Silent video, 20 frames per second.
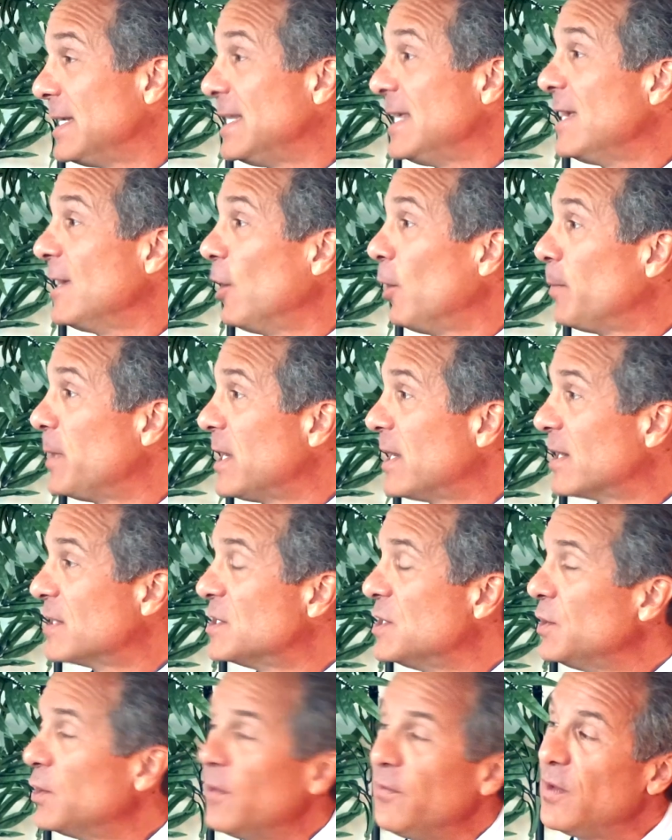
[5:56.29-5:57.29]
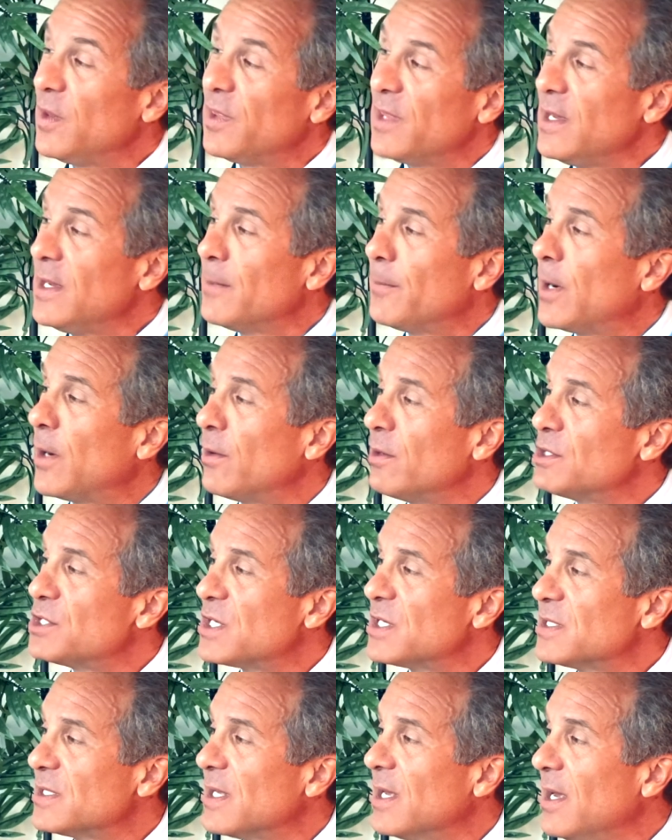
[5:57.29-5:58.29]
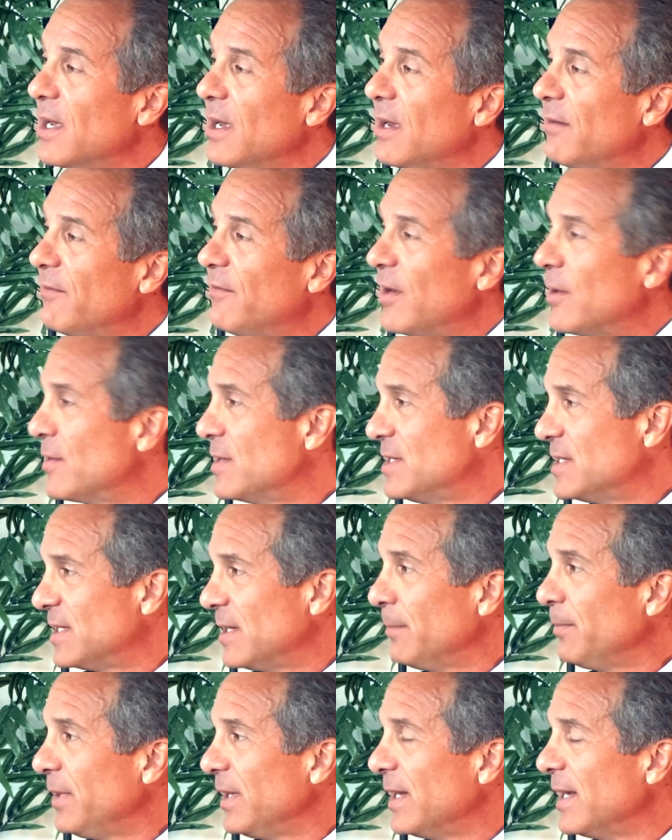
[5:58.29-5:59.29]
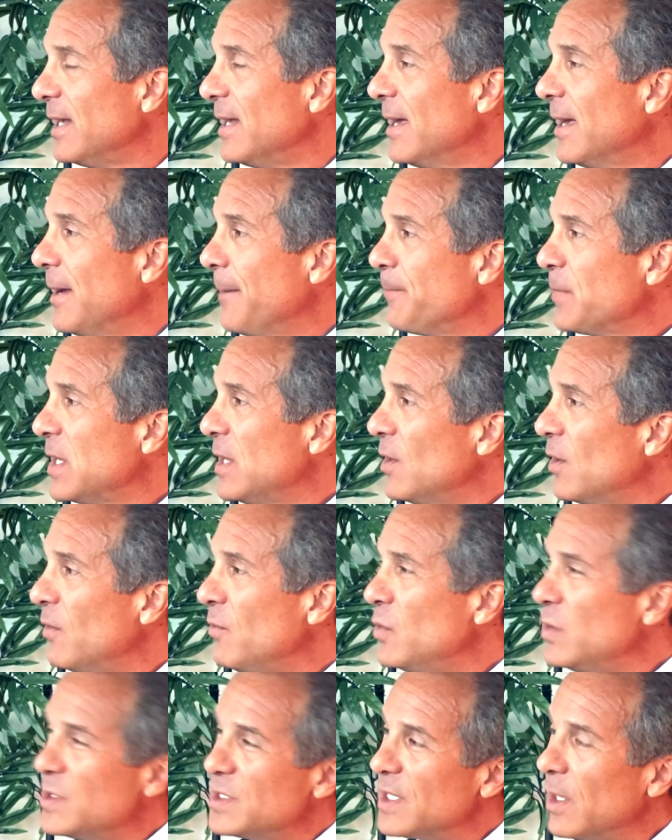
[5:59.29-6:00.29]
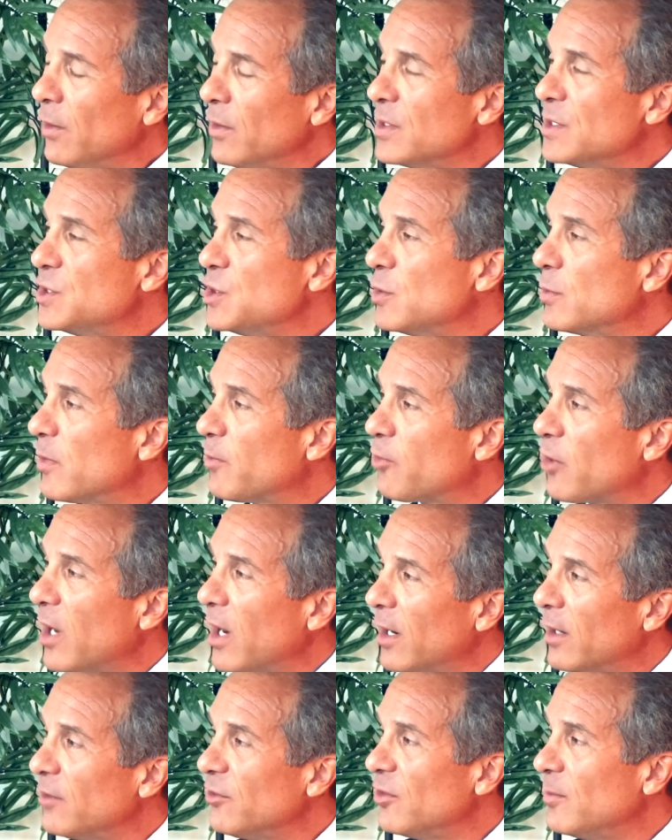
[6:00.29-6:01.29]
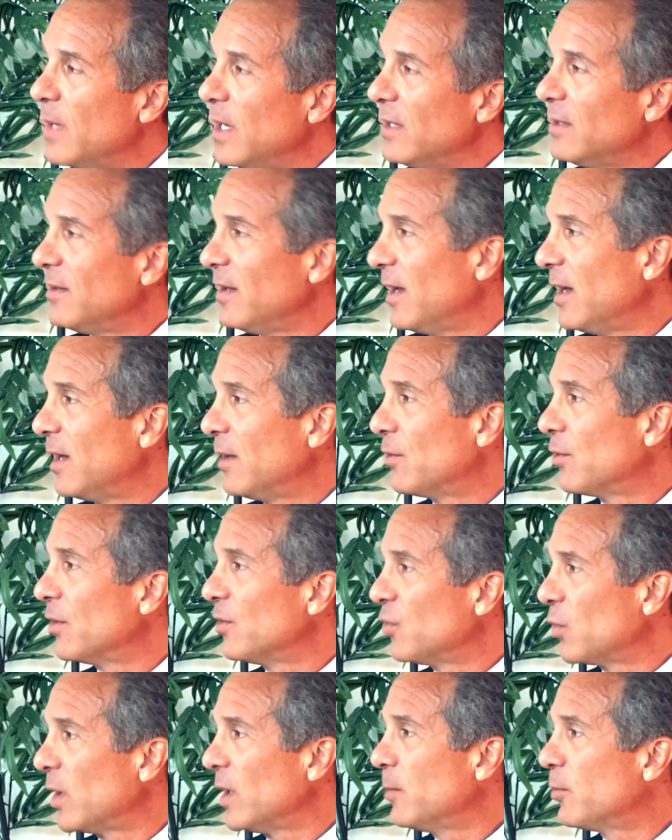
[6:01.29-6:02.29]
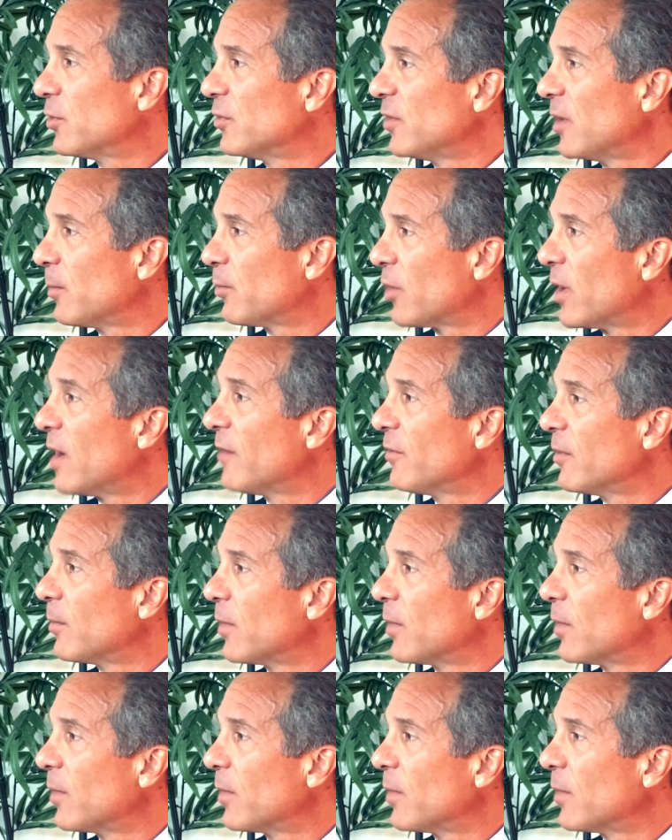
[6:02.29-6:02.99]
deal because, if you think about it just very simply, when you sell consumer products, you make 10 or a 20% profit